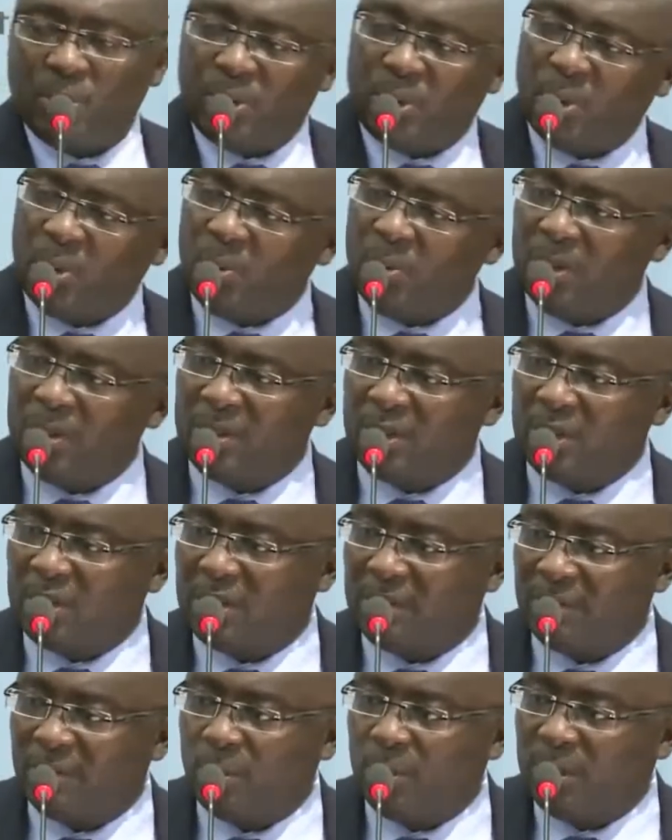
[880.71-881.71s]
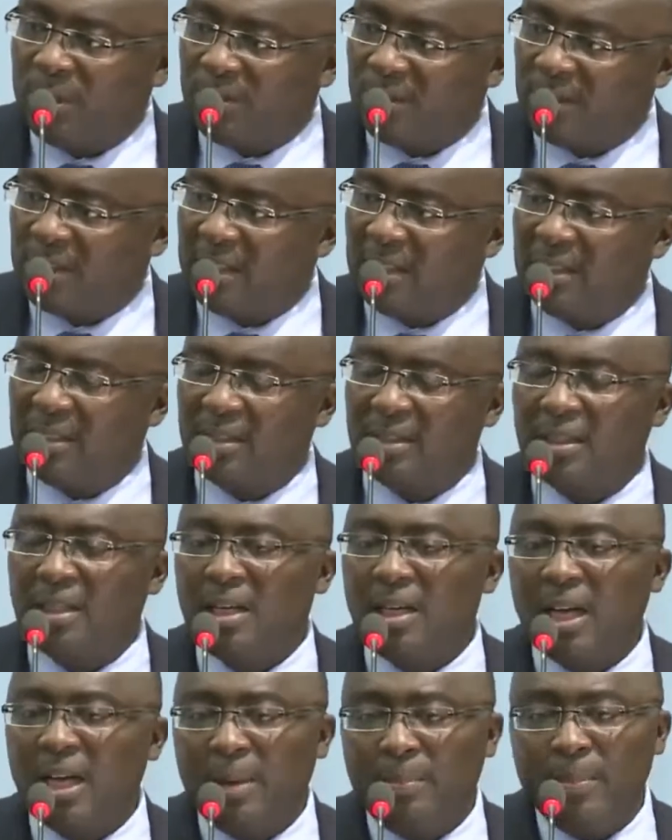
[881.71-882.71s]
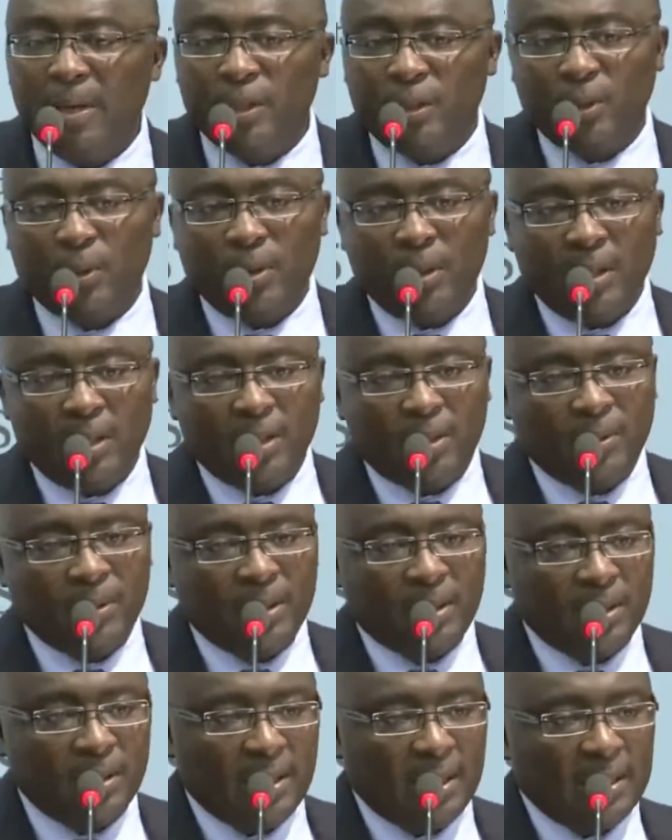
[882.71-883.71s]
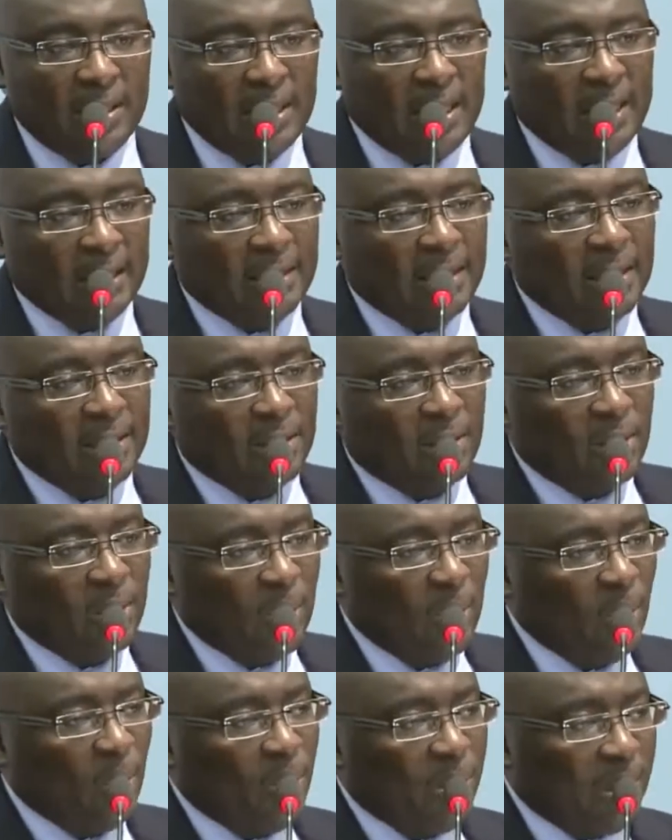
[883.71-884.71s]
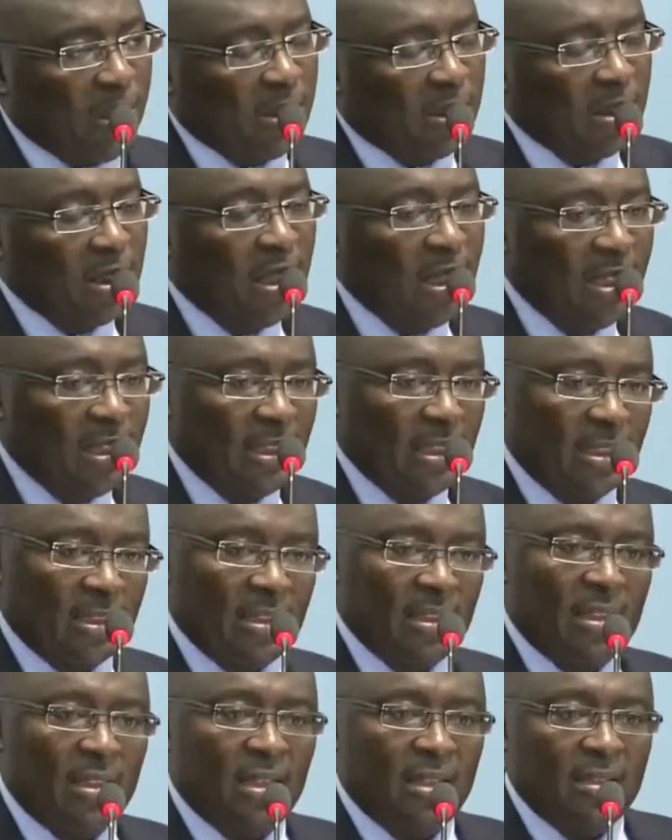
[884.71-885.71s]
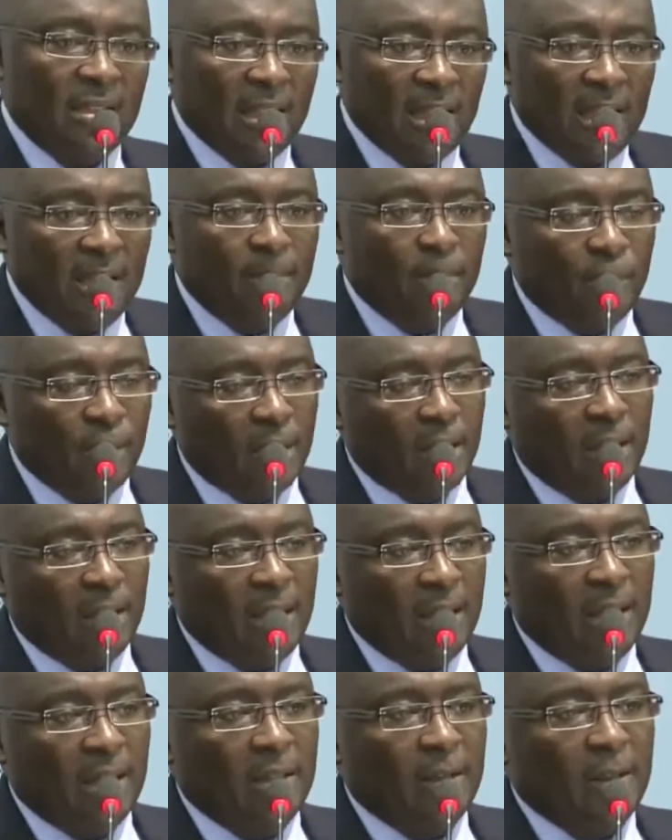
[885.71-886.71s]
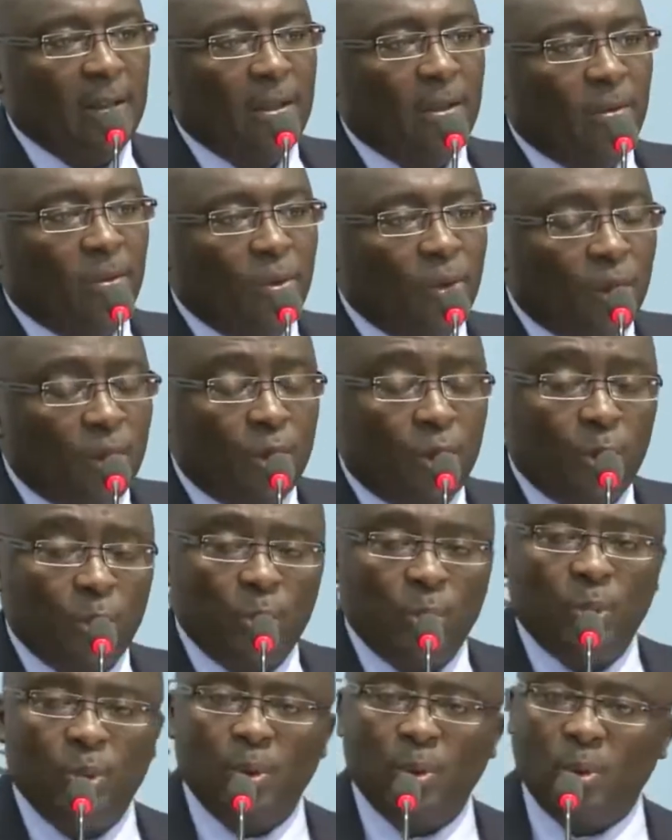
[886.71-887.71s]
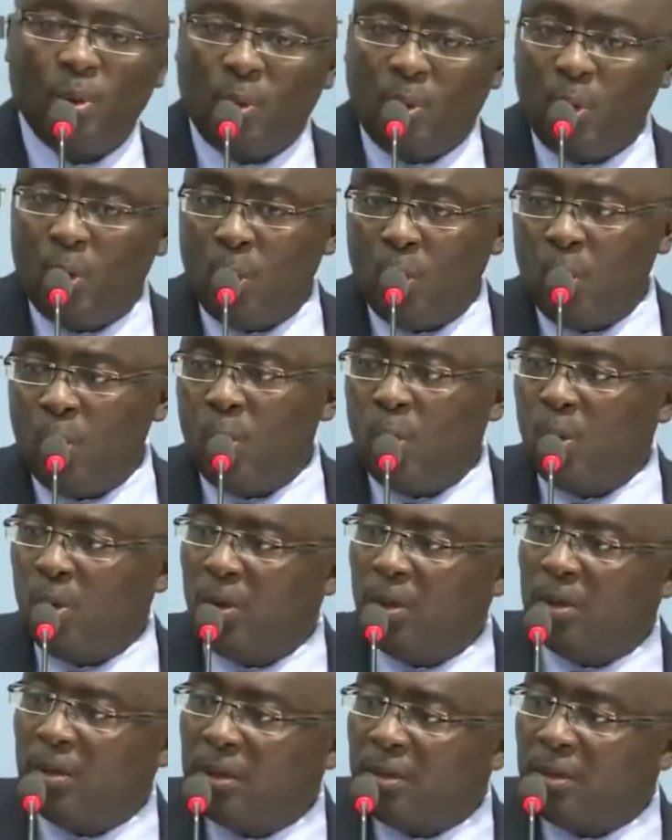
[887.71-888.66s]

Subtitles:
So we've seen a major increase in the debt. And so we decided deliberately not to go